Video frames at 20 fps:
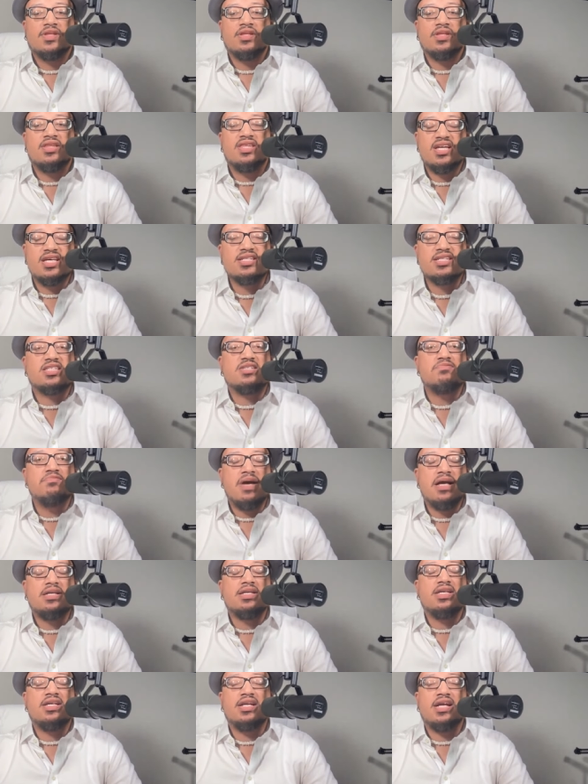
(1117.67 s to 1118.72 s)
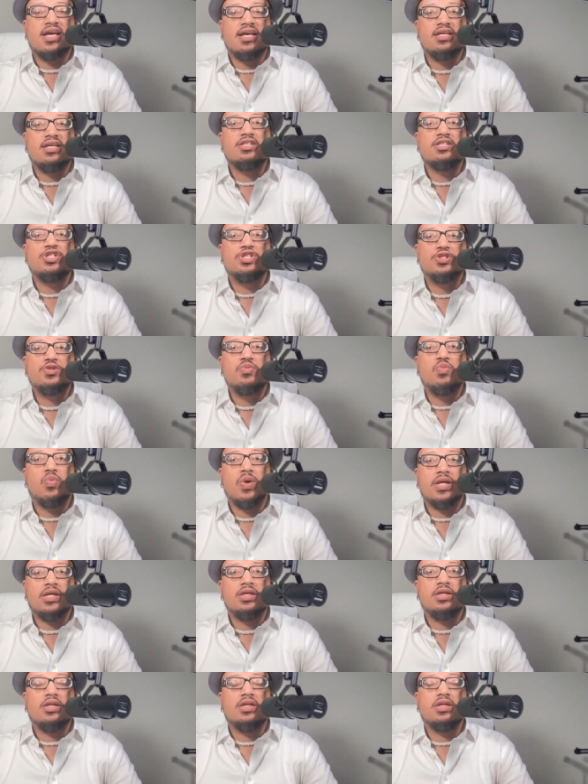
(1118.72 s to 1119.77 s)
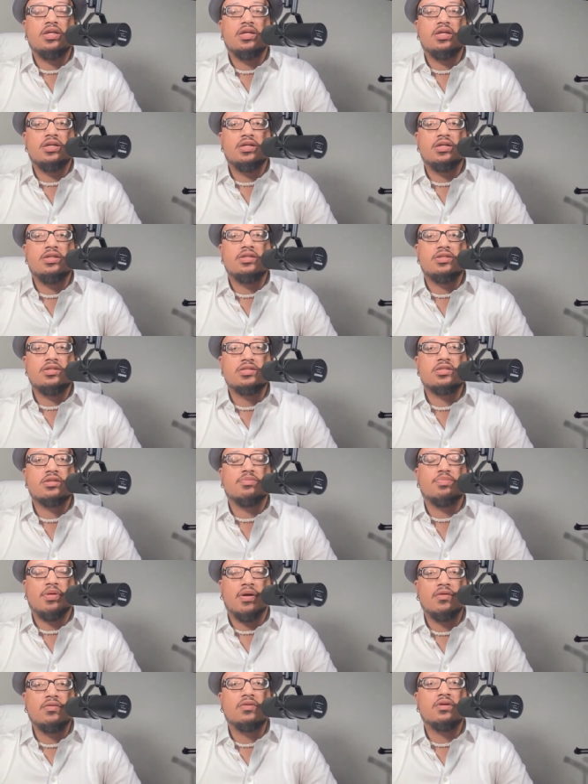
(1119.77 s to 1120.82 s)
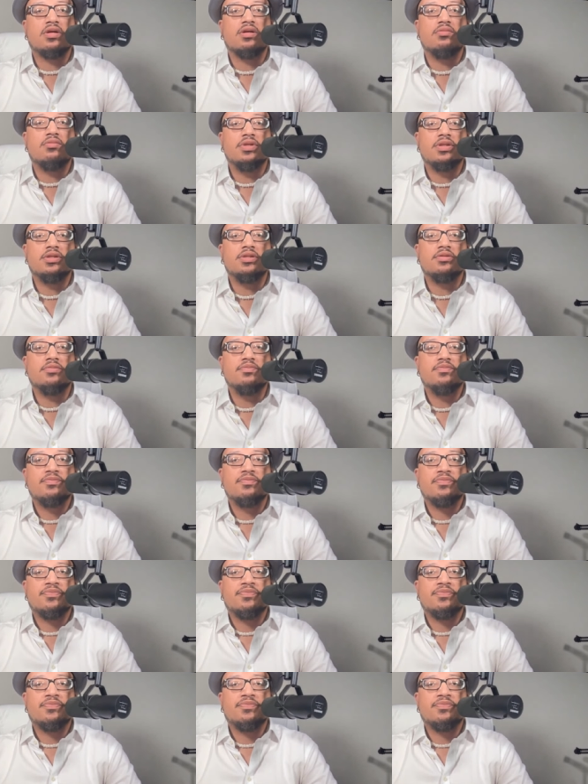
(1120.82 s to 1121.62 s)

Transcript: This man had you waiting in his apartment